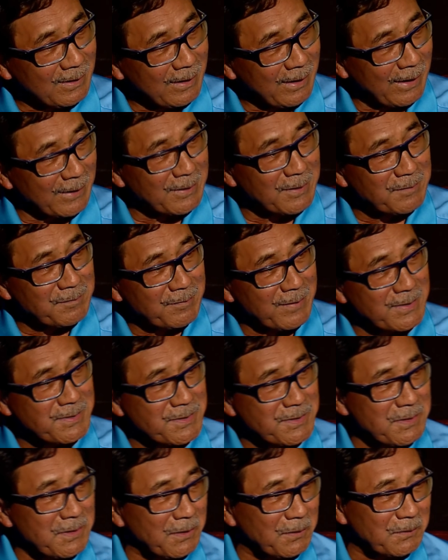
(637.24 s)
and
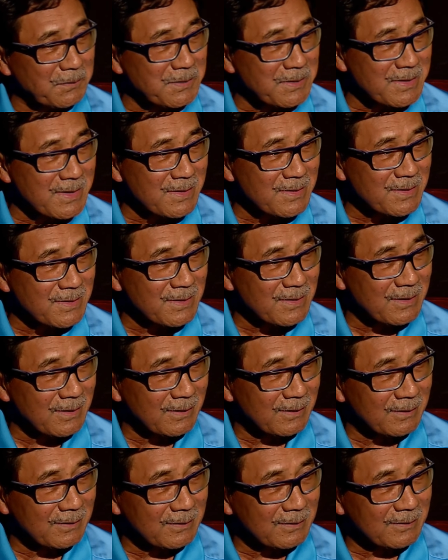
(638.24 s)
invest in houses
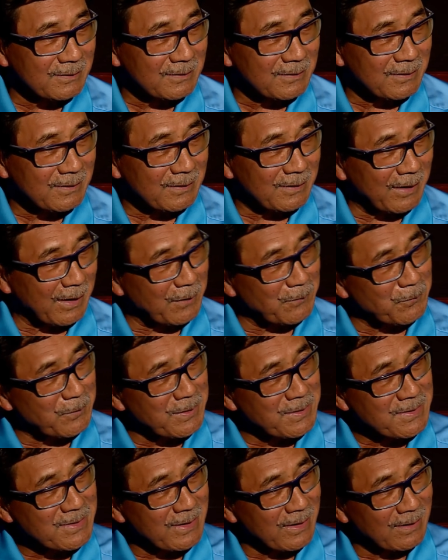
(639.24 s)
and
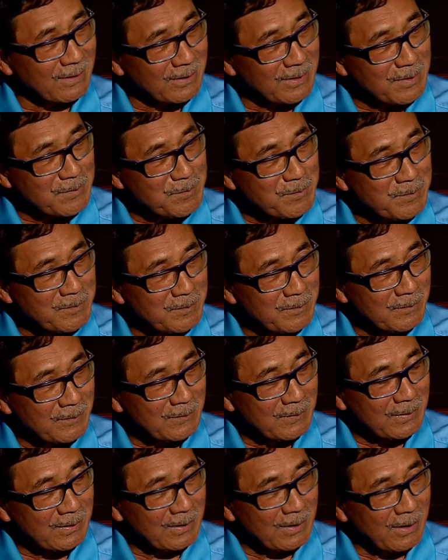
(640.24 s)
resell them.
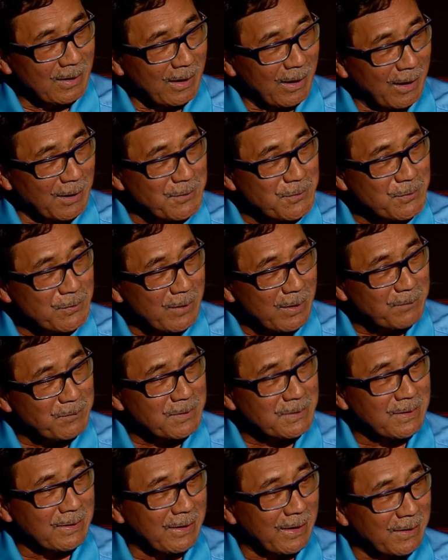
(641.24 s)
And so I
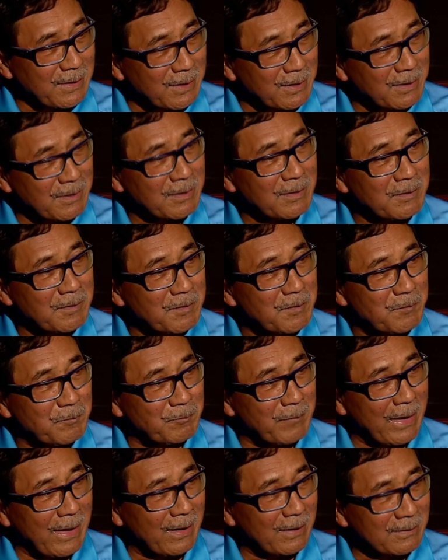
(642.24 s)
was getting
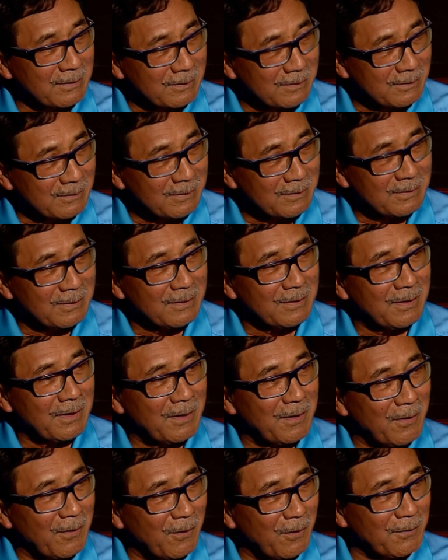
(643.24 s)
back
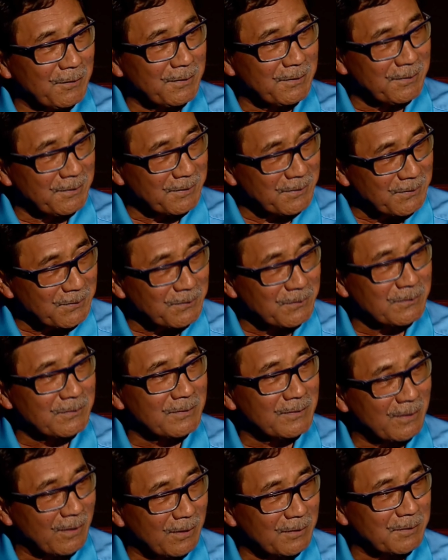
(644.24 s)
on,
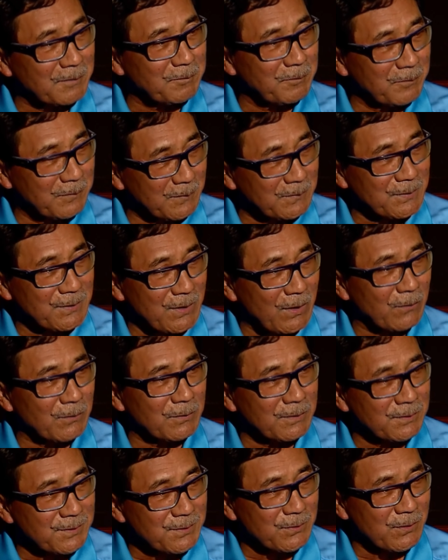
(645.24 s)
on a
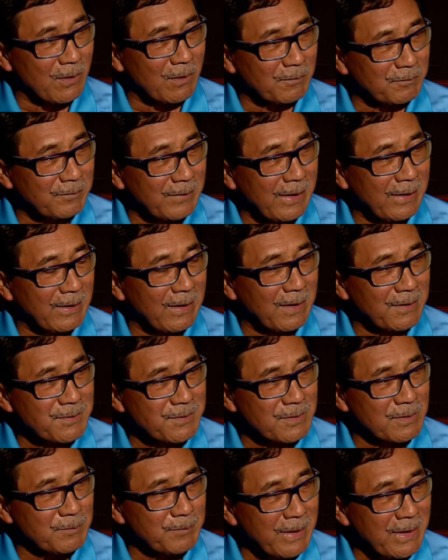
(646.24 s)
sound, strong
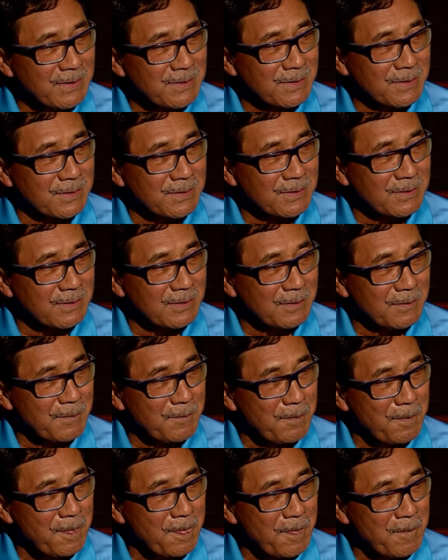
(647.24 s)
financial basis.
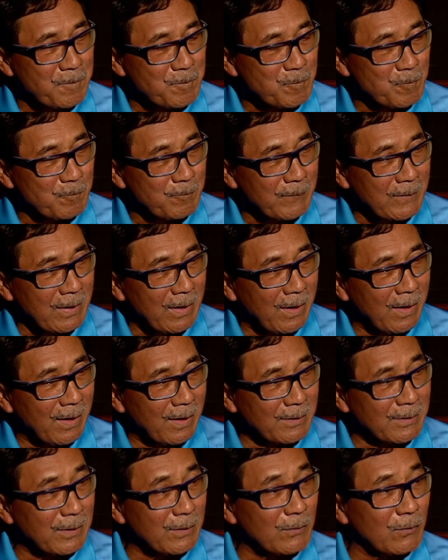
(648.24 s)

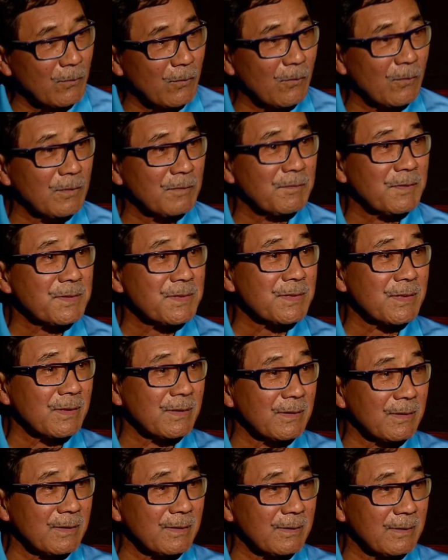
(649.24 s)
Then all of a
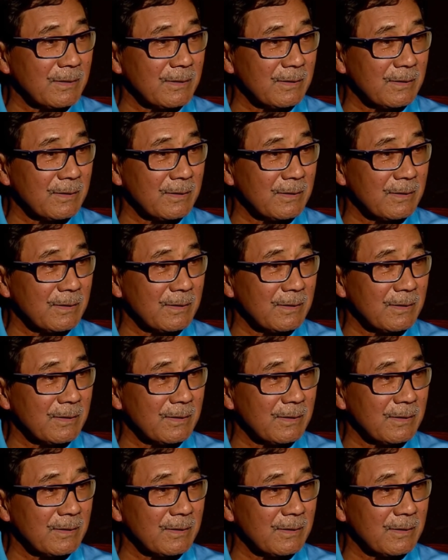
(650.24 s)
sudden,